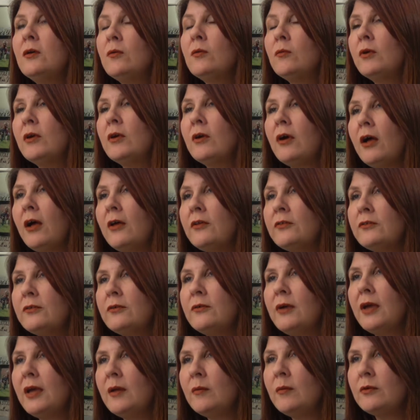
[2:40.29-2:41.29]
We are
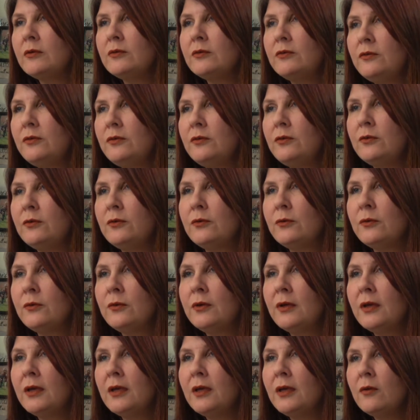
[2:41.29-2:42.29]
also able to
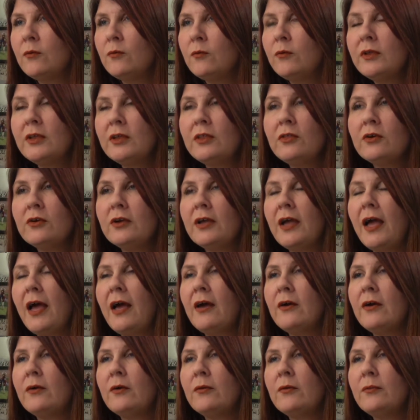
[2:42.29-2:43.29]
really look at
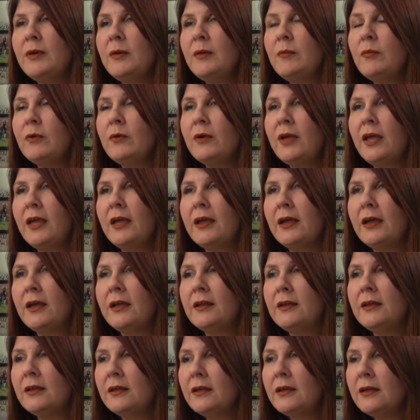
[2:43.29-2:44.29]
how people
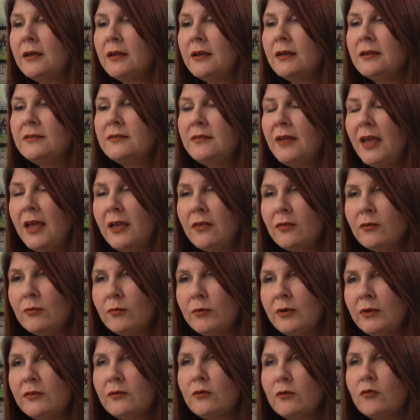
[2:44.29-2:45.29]
can take the
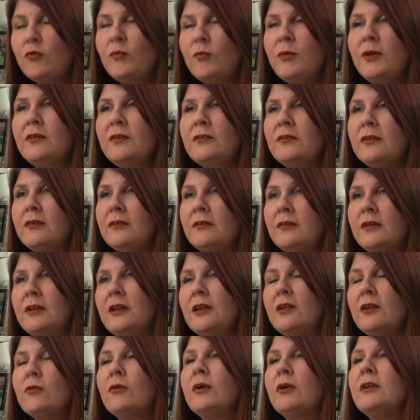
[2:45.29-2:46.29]
research pieces and
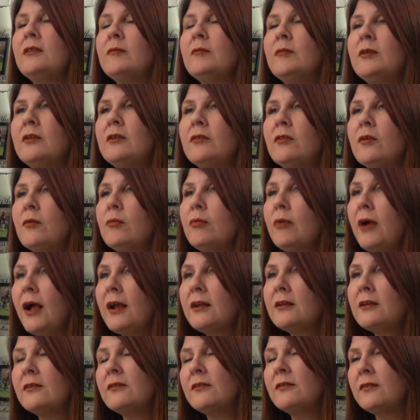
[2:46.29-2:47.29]
integrate them into their
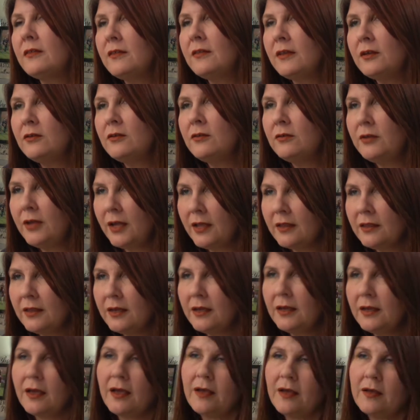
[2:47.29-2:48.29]
practice that they do daily,